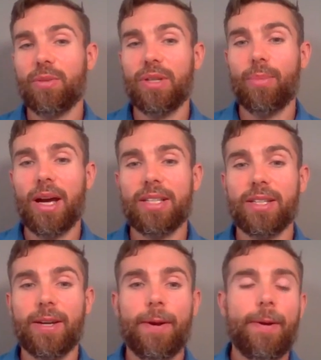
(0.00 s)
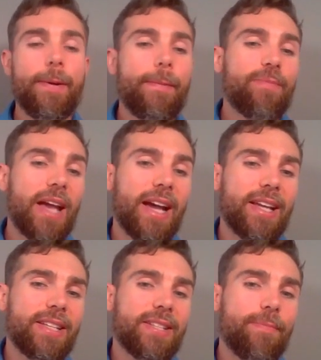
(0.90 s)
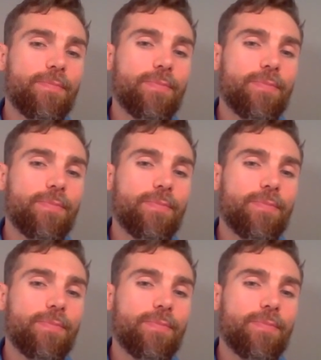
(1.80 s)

to be better. And